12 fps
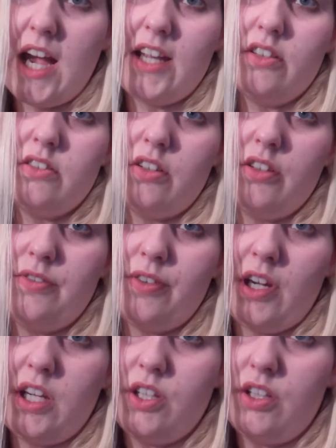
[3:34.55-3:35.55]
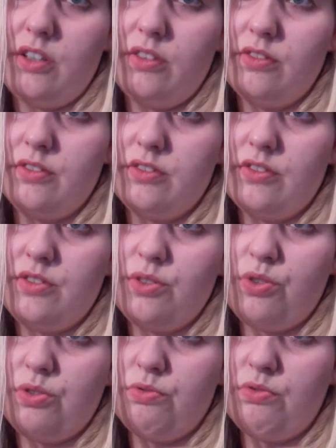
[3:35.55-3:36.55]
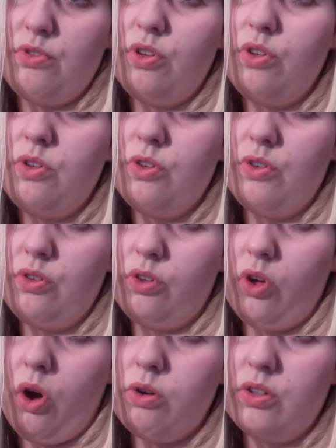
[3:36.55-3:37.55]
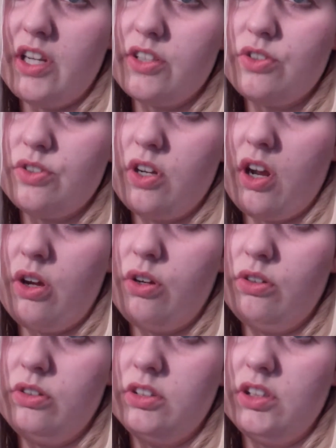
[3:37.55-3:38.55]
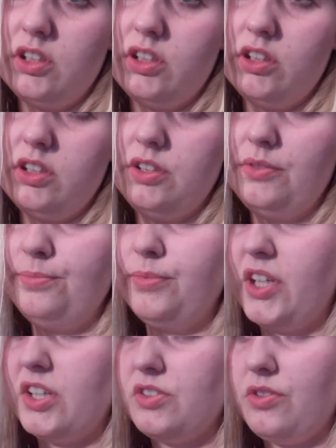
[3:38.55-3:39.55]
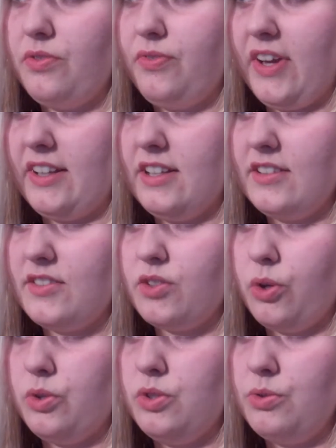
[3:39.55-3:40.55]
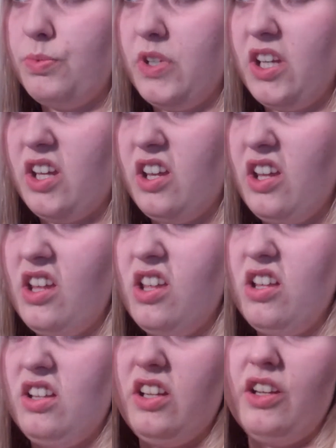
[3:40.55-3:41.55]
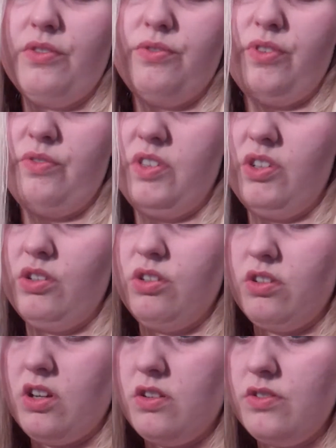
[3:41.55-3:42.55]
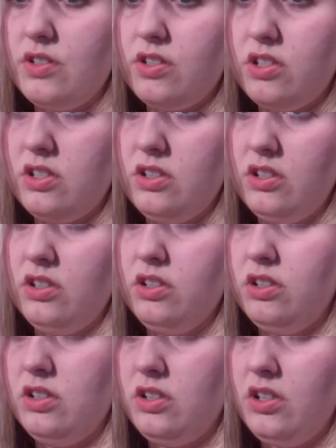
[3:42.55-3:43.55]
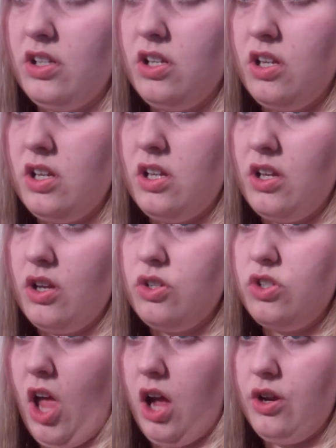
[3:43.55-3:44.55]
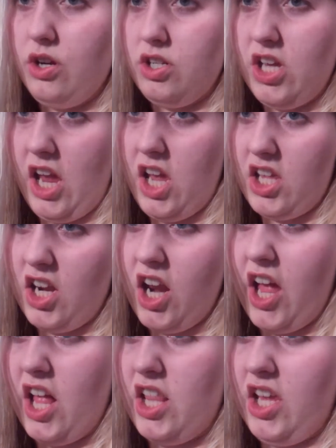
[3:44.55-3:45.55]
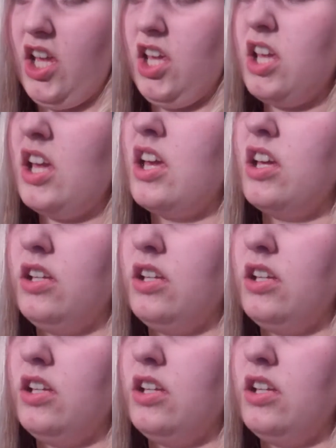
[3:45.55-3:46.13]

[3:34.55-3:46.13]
I don't know if I should go yes or no because of the fact that it's going to be like 15 euros. Sorry, say really.